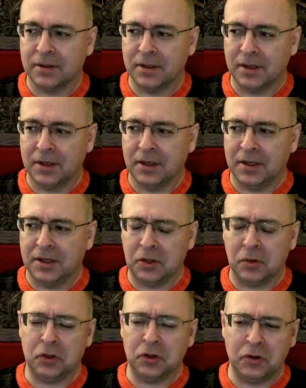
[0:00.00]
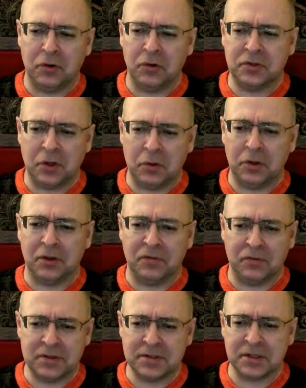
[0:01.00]
your Newtonian
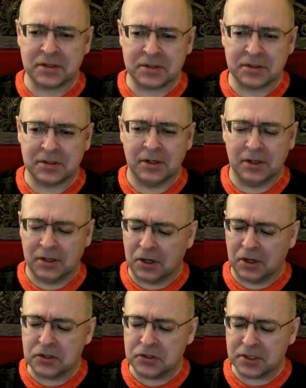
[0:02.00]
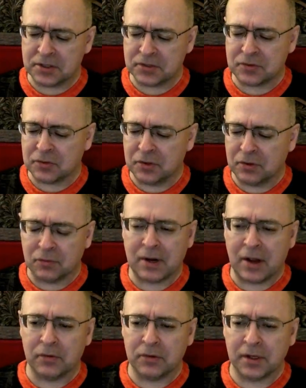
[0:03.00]
physics are just
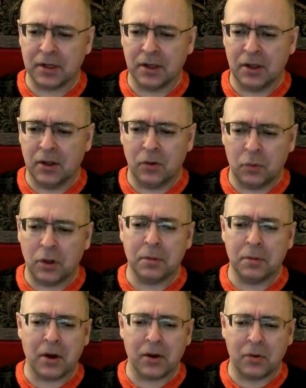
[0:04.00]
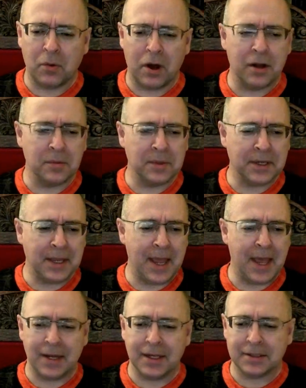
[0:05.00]
rounding. What about quantum
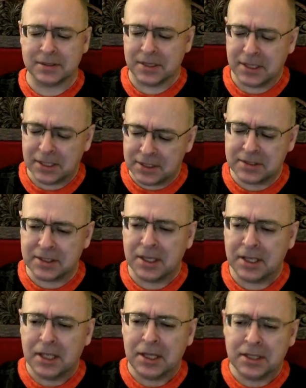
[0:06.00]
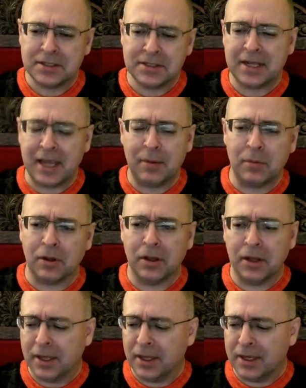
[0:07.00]
mechanics? Is this table
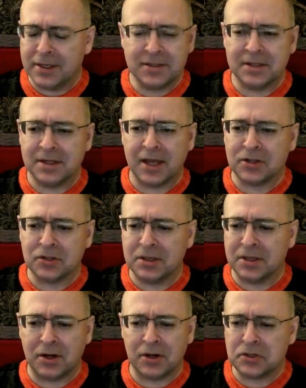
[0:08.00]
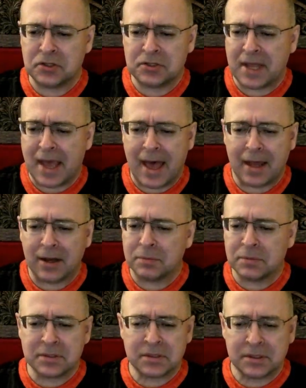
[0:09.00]
isn't actually there? It's just atoms.
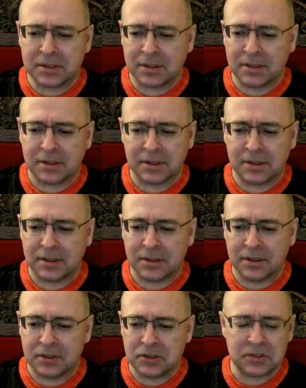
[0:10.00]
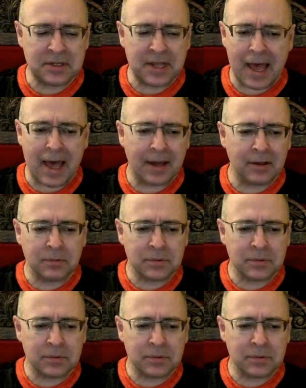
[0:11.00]
It's just atoms.